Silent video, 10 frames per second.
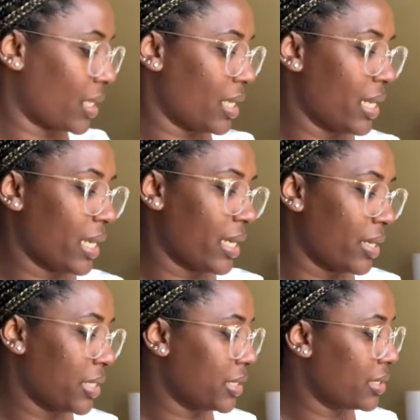And I got
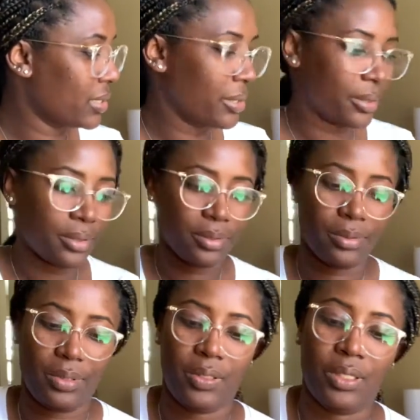her this little
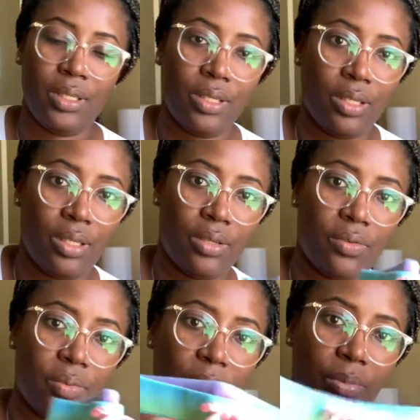
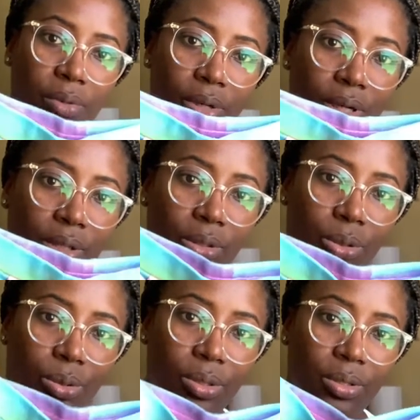rainbow colored
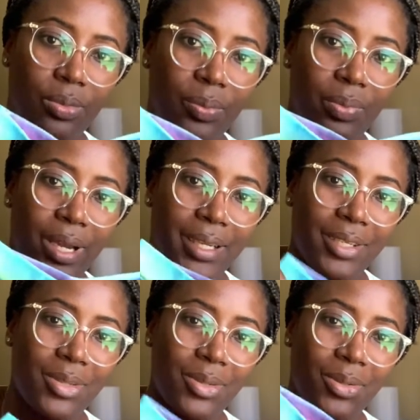shorts with
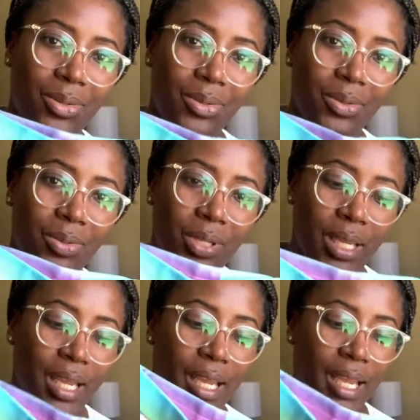pockets too.
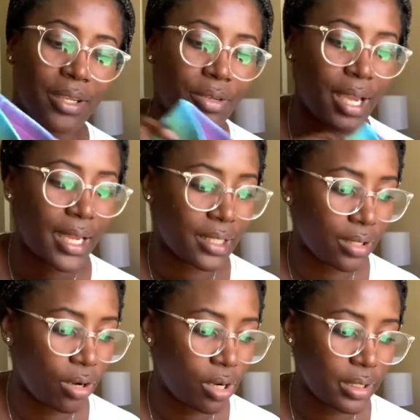And you guys,
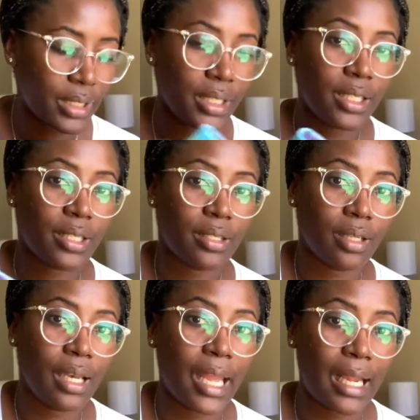all of these,
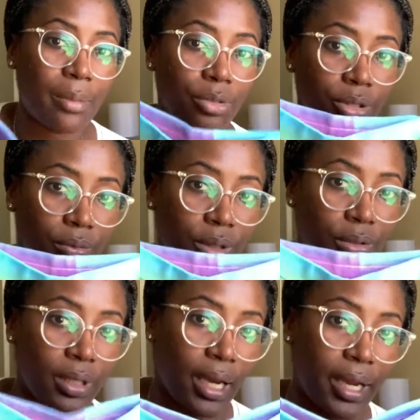like I'm showing you,
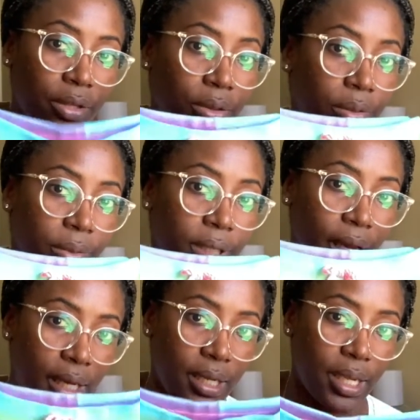they're like
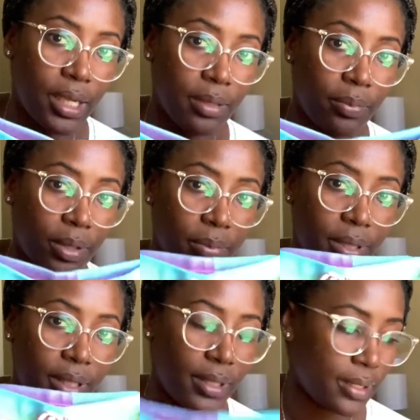$3.88 per
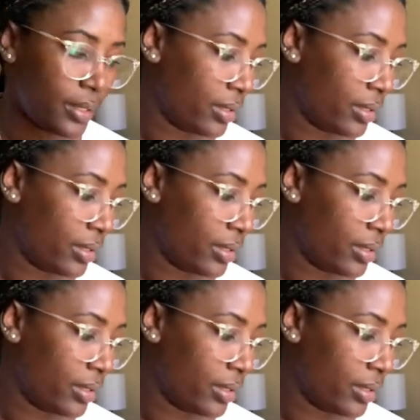piece.